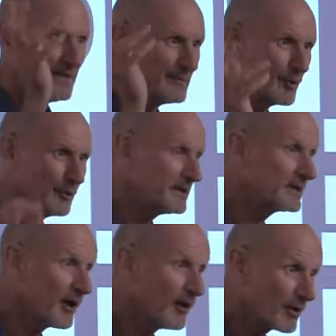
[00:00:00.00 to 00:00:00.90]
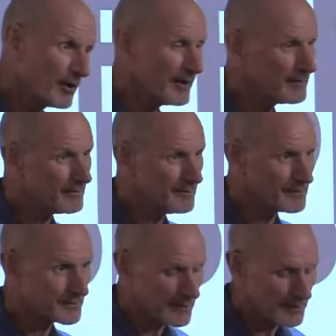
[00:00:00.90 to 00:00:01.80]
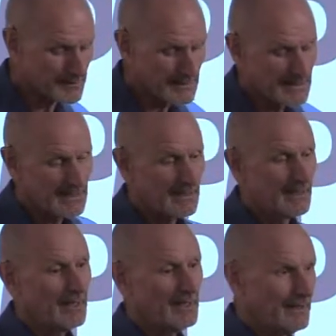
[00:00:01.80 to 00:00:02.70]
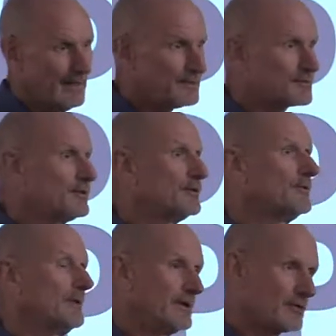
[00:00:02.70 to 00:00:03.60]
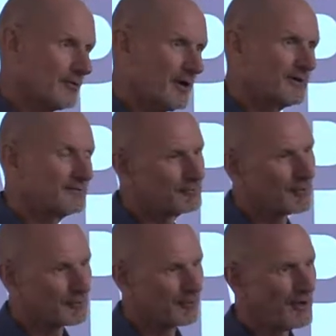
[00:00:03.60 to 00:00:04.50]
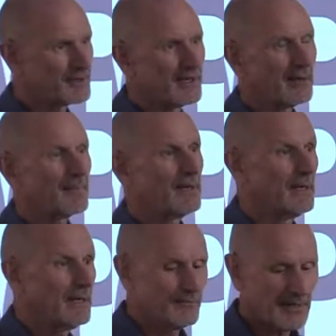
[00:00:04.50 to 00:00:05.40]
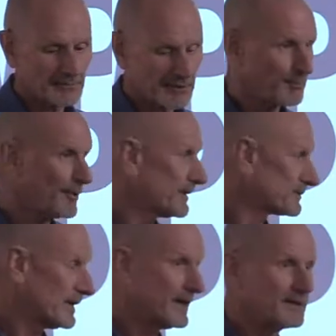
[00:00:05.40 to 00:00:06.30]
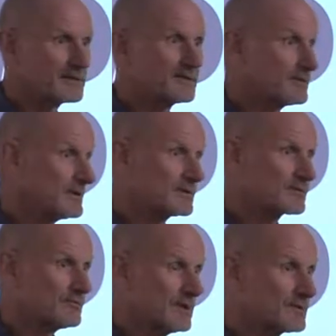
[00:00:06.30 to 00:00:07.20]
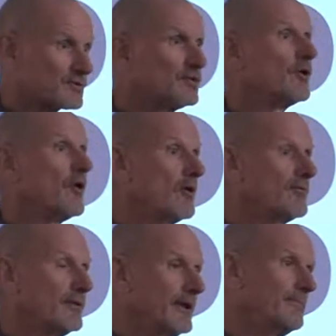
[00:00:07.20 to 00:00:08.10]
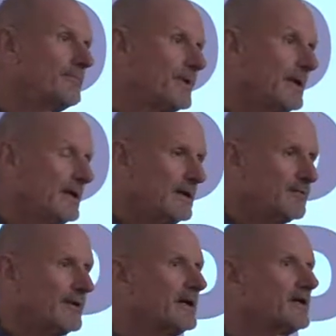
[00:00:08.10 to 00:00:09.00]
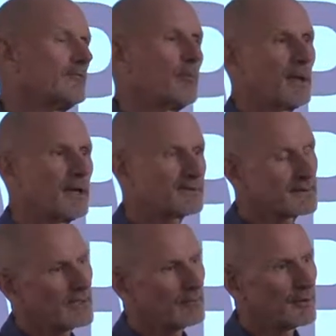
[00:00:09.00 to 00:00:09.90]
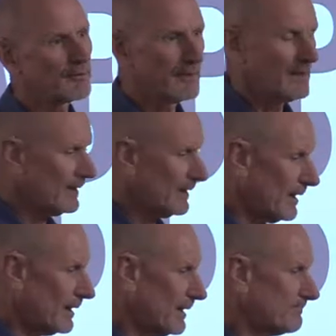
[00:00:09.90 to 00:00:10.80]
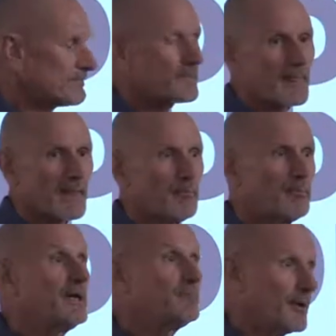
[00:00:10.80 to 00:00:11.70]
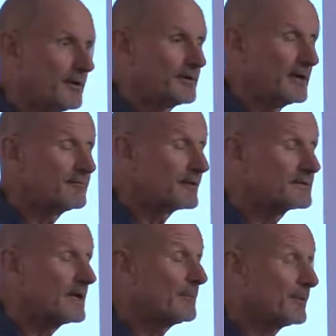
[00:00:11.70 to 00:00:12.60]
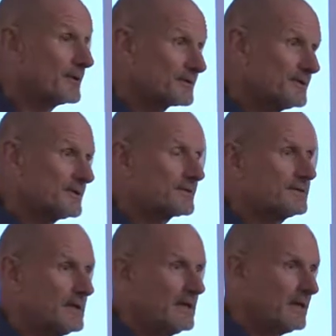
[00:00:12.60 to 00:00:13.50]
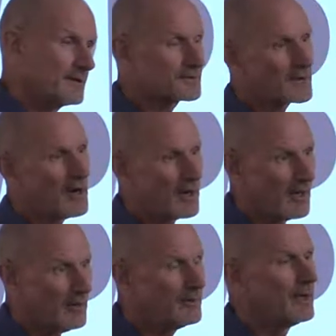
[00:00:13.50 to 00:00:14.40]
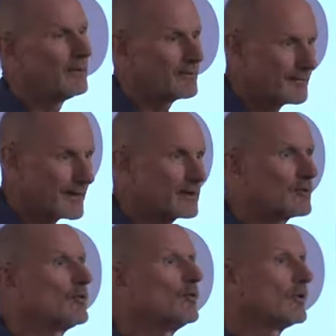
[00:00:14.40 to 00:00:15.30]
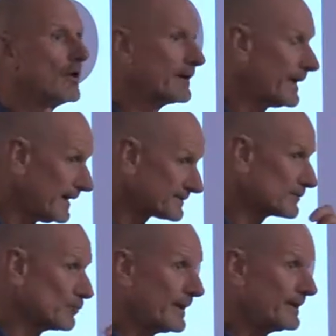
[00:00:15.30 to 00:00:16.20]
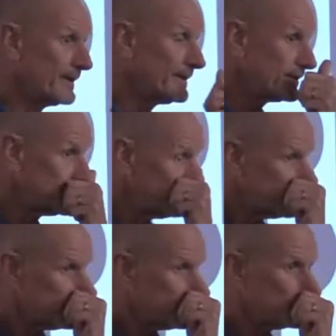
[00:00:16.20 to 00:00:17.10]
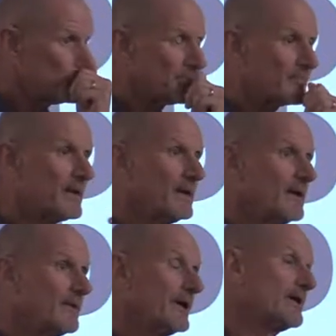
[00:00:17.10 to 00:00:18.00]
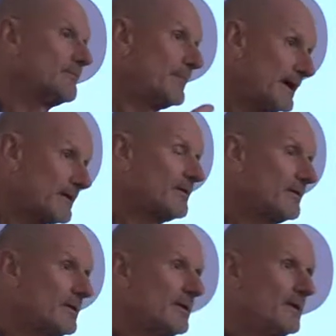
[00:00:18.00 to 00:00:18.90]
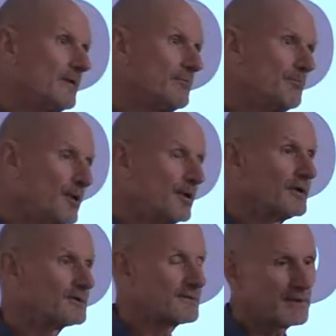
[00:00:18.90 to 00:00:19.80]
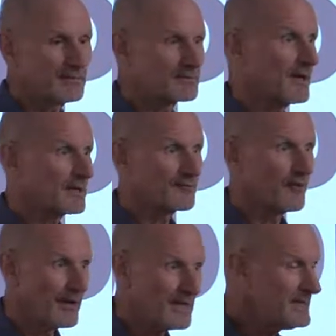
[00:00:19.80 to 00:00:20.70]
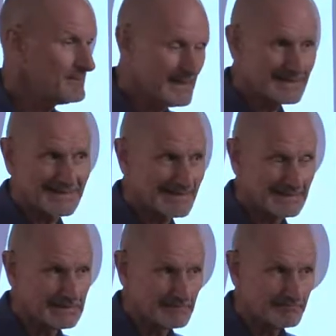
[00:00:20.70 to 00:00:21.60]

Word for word: any more E. coli and so on into and grind it, grind it up, that supply chain is, is, is too long for them. If they can replace that with um, pea protein, for example, that sits in a silo that they can call on as and when needed, they can make burgers that satisfy any meat eater